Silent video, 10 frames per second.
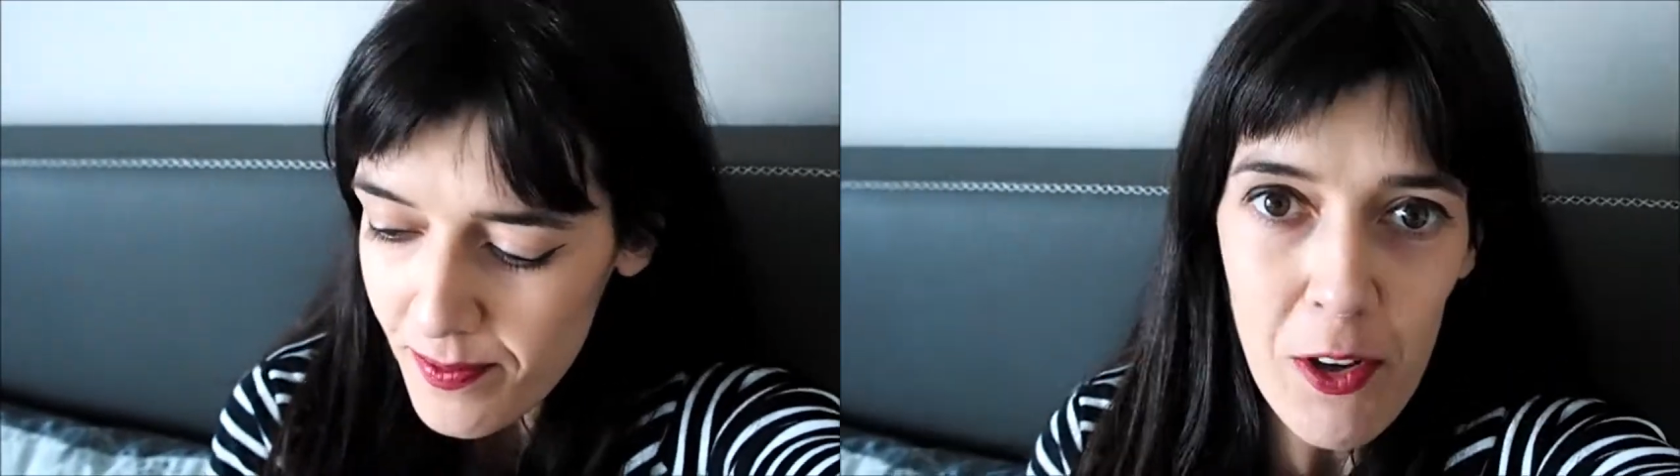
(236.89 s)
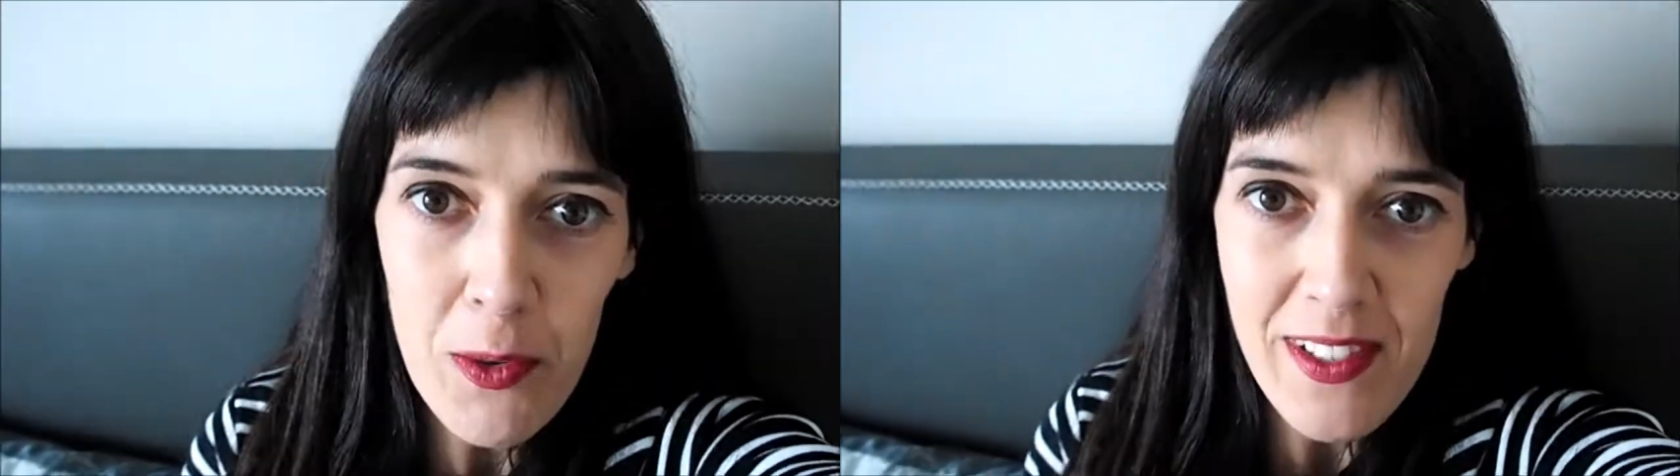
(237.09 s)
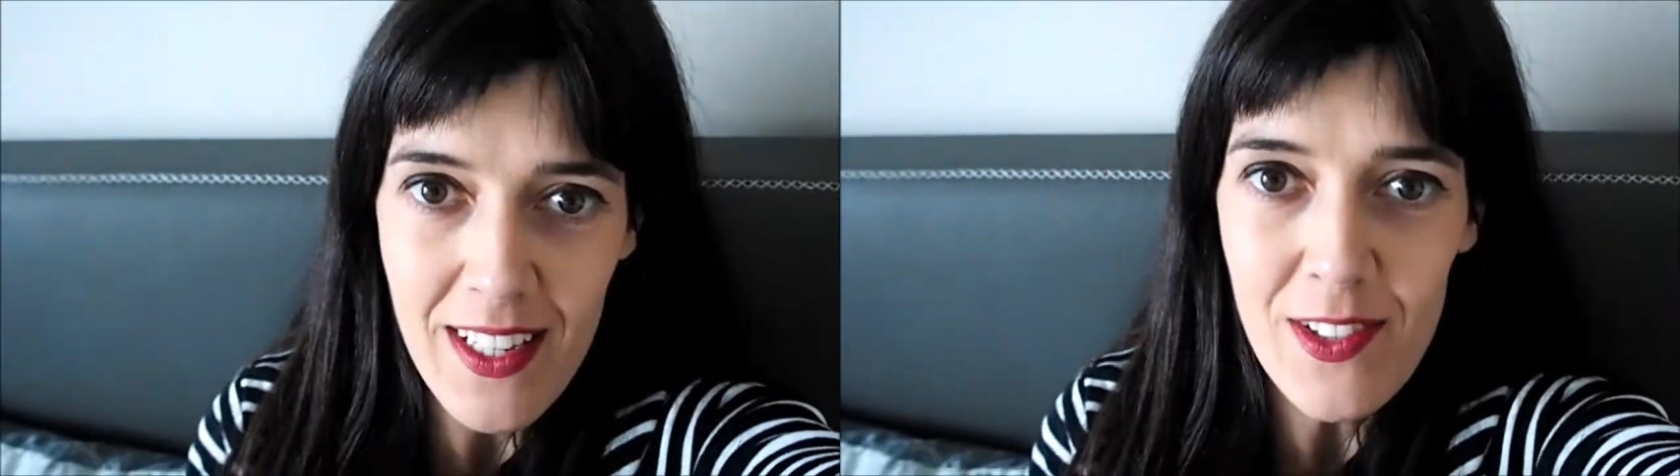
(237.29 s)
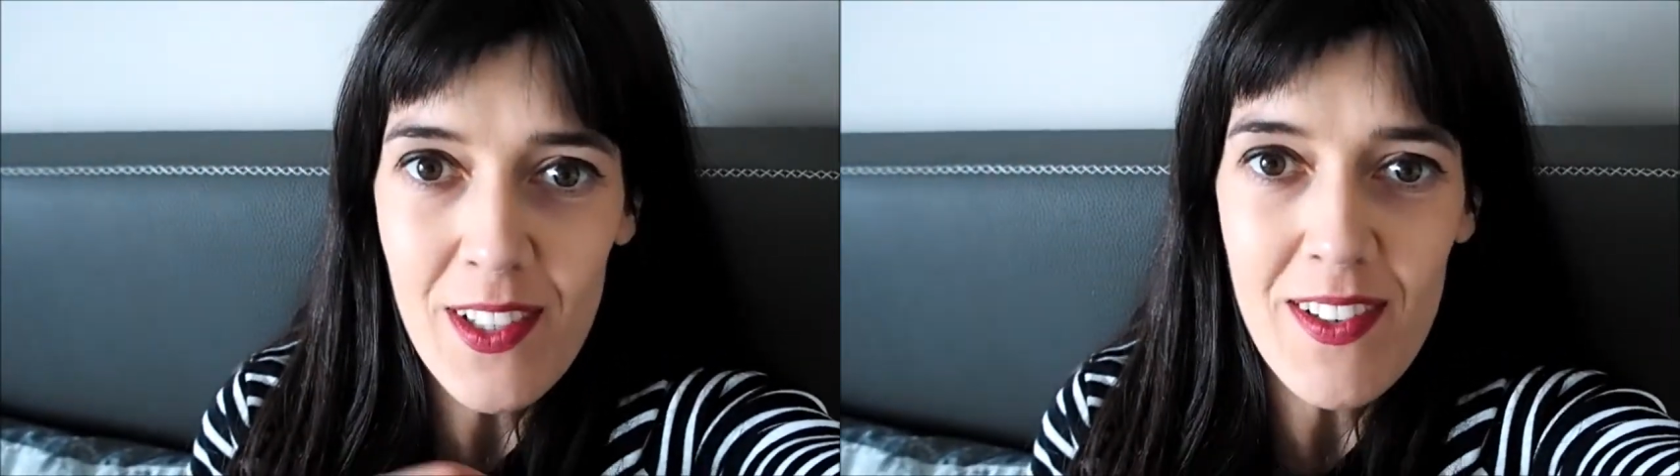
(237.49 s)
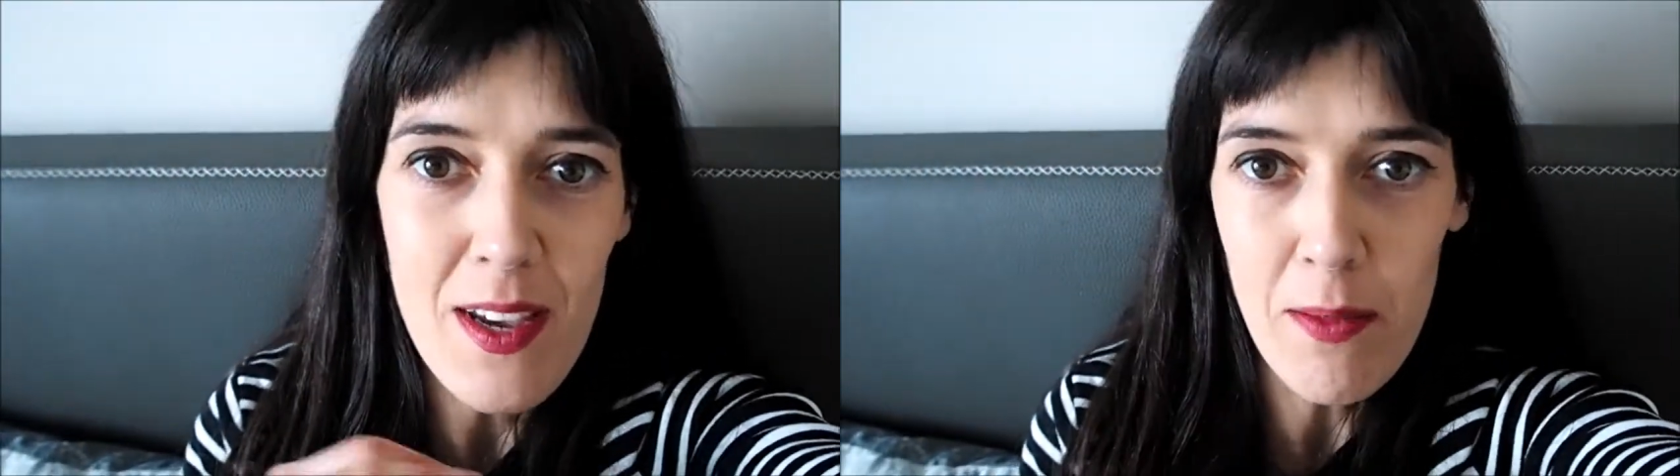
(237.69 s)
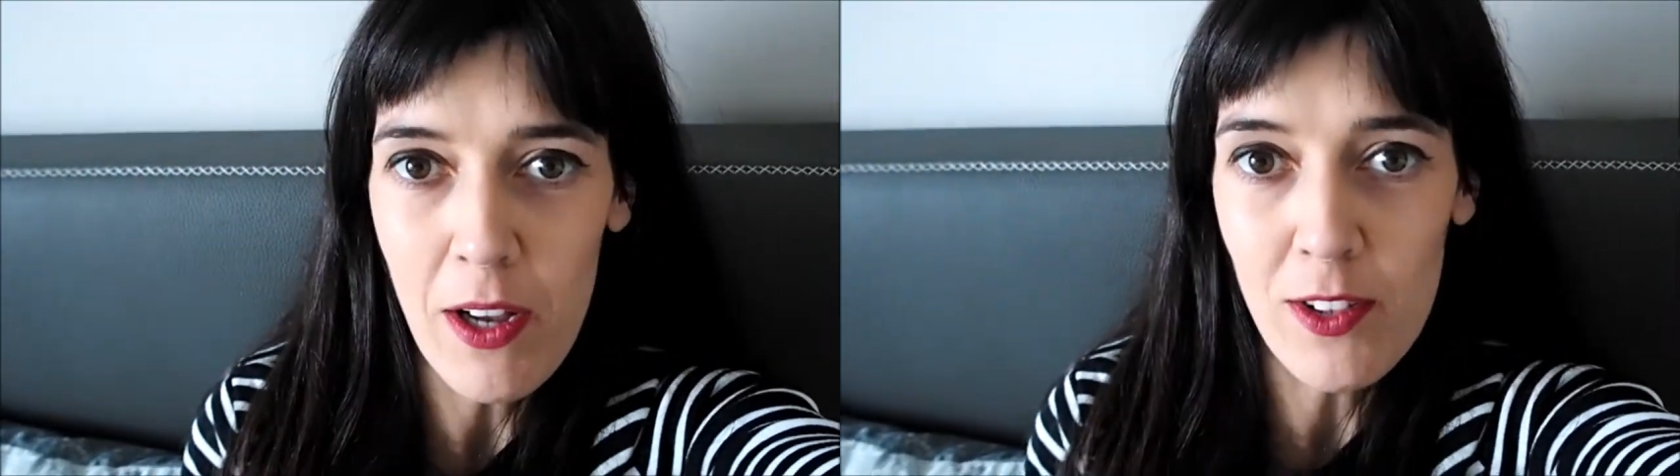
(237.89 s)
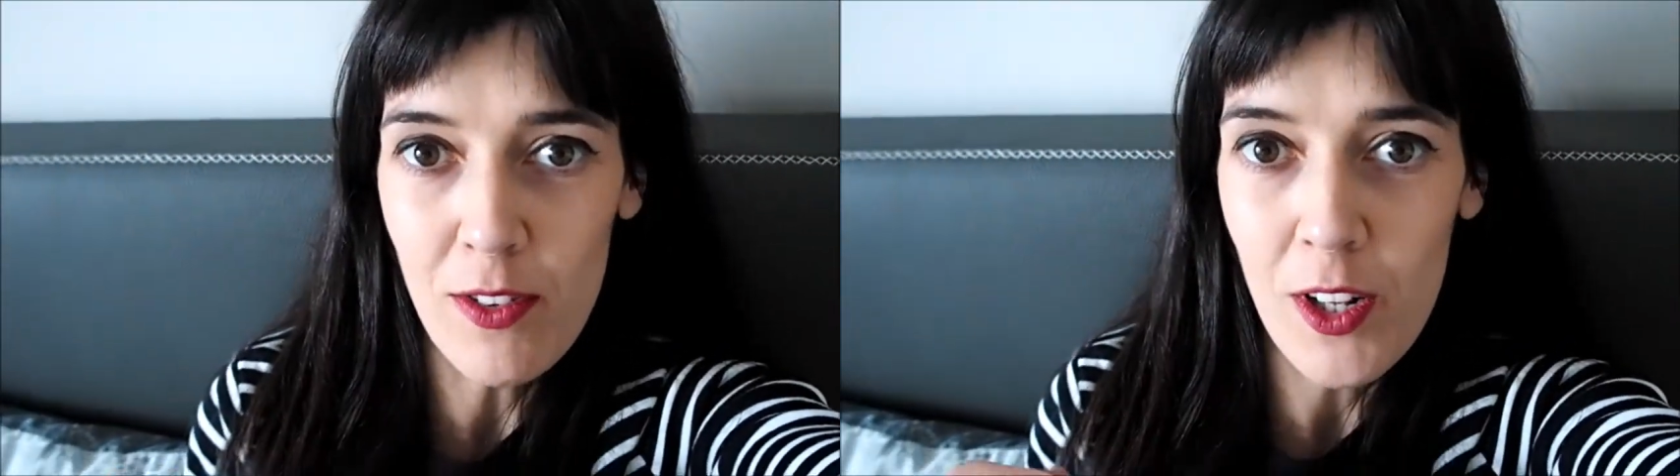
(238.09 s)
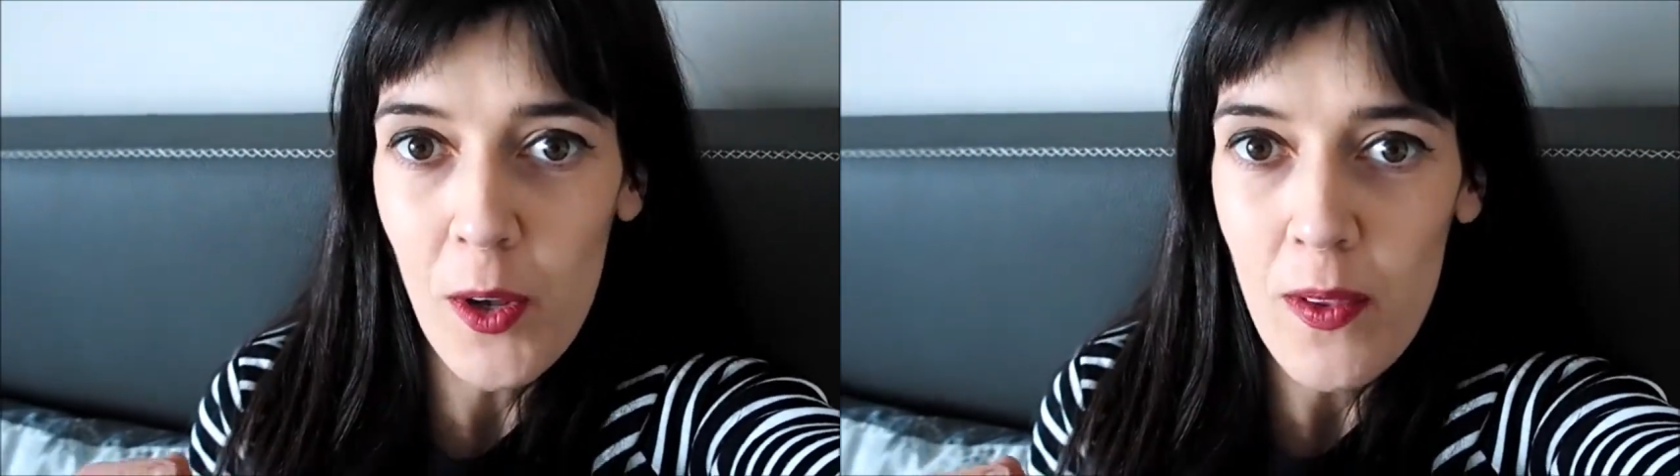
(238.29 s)
I always get just the amount of
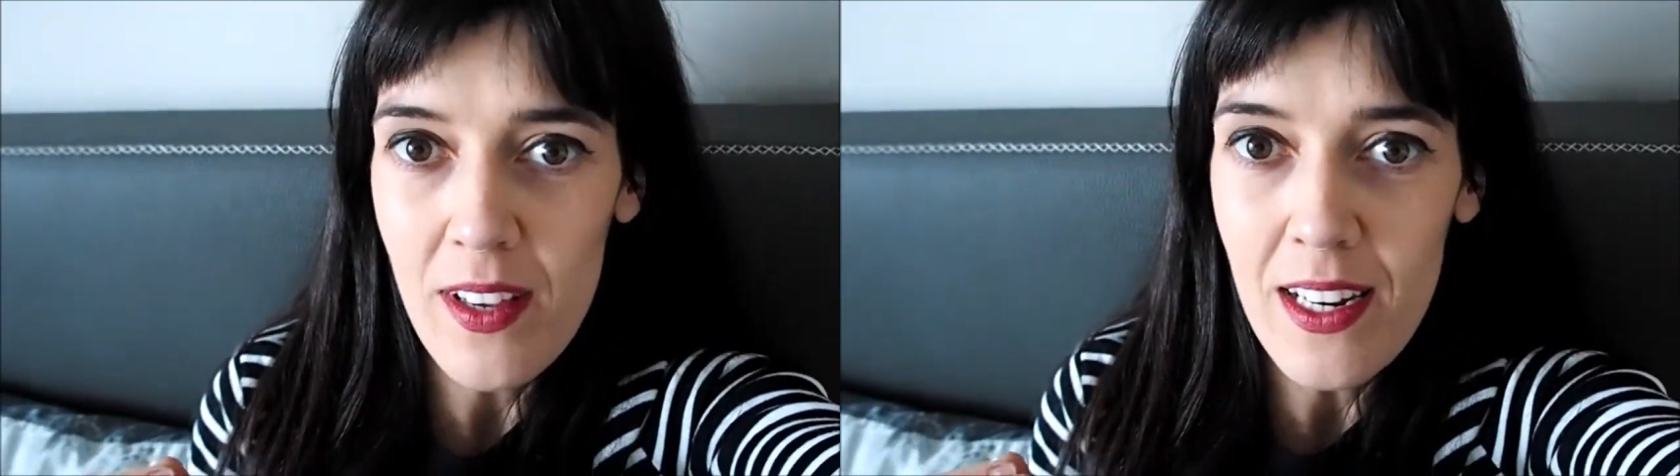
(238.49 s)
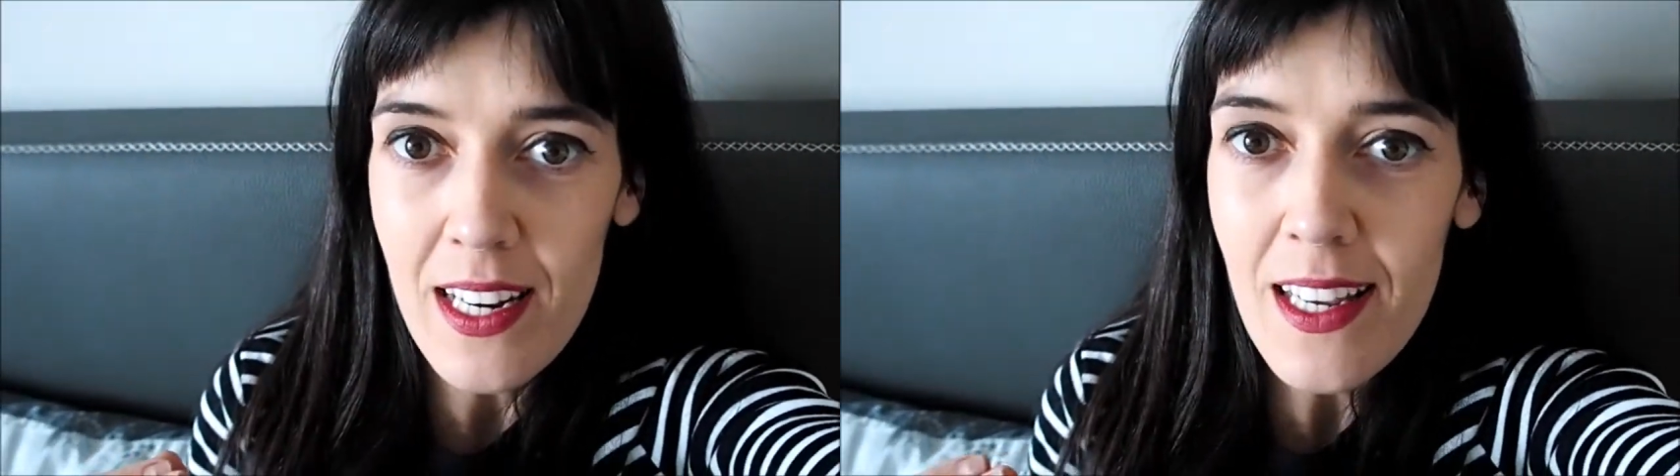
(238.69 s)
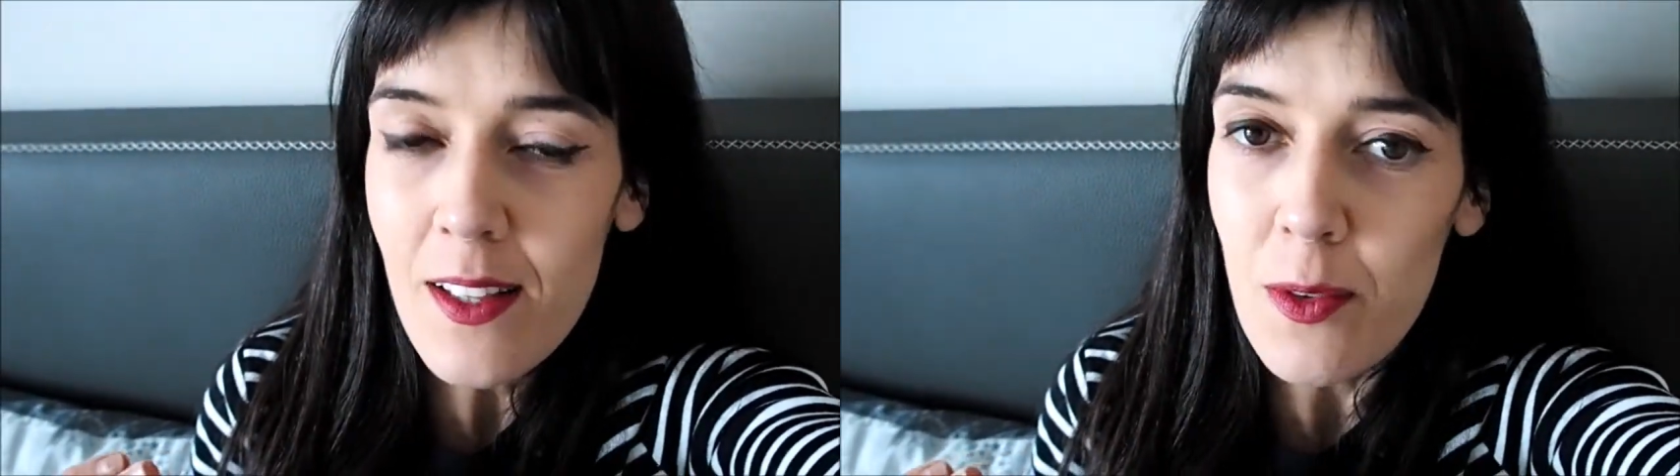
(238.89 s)
clothes I need.